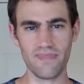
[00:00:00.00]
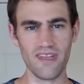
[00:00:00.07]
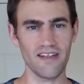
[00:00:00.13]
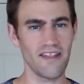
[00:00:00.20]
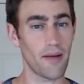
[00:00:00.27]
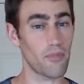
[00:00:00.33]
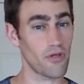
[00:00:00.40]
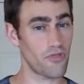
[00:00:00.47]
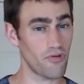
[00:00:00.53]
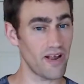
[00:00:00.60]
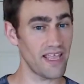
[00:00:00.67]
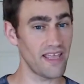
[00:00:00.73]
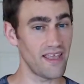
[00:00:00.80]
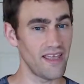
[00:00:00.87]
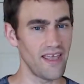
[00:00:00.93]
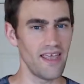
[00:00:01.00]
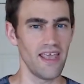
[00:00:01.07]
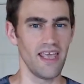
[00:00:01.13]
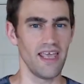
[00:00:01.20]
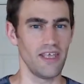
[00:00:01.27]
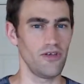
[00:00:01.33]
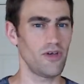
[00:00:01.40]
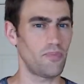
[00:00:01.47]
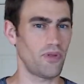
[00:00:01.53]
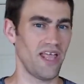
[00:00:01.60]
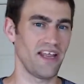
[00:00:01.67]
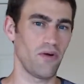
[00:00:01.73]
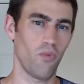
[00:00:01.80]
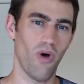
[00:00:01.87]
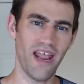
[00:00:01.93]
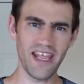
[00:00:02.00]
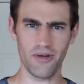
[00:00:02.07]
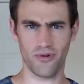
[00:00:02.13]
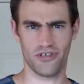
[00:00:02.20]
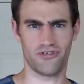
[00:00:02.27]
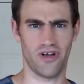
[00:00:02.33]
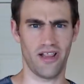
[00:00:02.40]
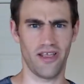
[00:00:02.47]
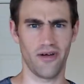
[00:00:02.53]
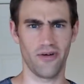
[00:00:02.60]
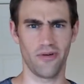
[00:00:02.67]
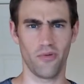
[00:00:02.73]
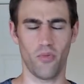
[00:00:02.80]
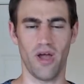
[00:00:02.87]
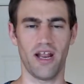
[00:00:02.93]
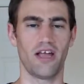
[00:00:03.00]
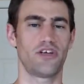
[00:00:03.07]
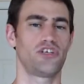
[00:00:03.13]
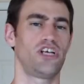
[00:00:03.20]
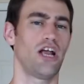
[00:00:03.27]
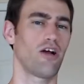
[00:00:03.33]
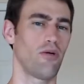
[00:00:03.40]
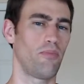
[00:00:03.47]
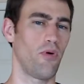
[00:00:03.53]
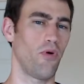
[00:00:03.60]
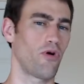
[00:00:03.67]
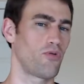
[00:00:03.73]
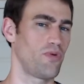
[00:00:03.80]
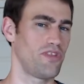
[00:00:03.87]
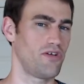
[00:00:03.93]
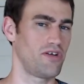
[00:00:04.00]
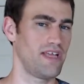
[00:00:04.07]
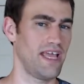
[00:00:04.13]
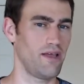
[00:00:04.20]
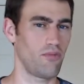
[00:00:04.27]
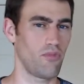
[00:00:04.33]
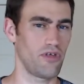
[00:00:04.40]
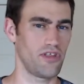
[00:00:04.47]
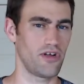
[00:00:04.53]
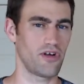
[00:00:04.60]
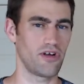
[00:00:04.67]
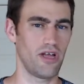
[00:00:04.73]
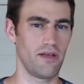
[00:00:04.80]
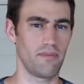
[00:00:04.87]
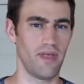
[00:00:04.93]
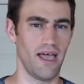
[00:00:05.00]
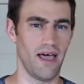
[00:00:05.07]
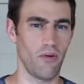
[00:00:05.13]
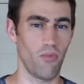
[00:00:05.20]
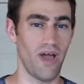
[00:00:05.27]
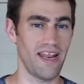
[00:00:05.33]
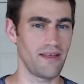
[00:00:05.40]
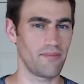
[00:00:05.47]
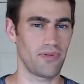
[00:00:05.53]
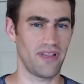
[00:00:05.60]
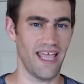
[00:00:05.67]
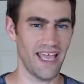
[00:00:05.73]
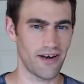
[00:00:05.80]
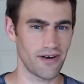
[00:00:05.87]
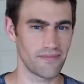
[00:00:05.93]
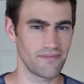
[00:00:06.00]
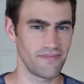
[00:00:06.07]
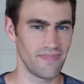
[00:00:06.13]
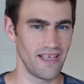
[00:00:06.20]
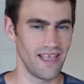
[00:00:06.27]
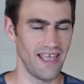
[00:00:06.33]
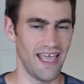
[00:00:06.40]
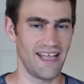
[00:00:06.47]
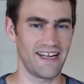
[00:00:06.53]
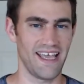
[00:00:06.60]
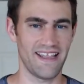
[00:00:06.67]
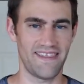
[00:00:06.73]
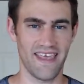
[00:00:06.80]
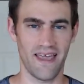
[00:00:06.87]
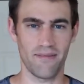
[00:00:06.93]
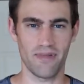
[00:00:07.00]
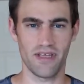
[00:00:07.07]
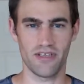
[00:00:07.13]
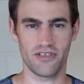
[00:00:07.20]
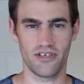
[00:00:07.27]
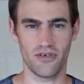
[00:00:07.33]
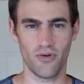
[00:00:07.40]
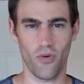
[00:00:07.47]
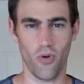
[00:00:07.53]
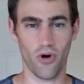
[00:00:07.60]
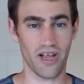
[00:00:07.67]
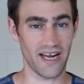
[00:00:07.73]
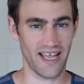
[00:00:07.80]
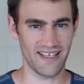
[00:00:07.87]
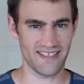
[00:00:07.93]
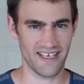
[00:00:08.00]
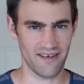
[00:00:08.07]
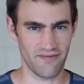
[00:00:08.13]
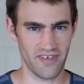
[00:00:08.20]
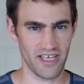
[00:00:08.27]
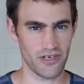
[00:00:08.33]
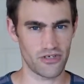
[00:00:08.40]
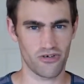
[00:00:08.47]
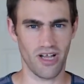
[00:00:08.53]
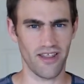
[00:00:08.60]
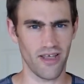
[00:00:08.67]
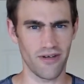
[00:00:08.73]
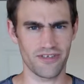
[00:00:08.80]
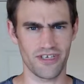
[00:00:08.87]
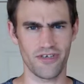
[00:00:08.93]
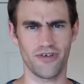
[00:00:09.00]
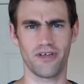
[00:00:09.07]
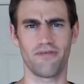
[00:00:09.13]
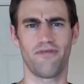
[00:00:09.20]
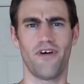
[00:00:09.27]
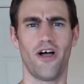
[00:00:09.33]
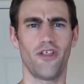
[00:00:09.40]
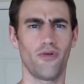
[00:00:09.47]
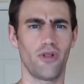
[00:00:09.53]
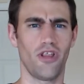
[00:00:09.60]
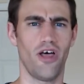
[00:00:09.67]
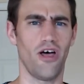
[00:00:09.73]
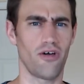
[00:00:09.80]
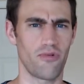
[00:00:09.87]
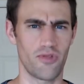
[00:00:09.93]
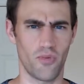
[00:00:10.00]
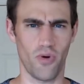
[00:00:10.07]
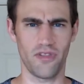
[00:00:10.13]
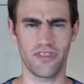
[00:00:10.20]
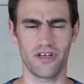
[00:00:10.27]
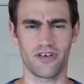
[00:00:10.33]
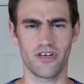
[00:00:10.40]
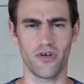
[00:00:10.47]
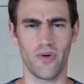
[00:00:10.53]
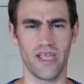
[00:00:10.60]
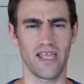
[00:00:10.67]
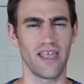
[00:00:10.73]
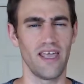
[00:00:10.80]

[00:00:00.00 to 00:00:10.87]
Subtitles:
Number three, you could plan a wedding with Trello. Why not share a board with your wedding planner and get them to organize it via Trello so you can follow along with what they're doing.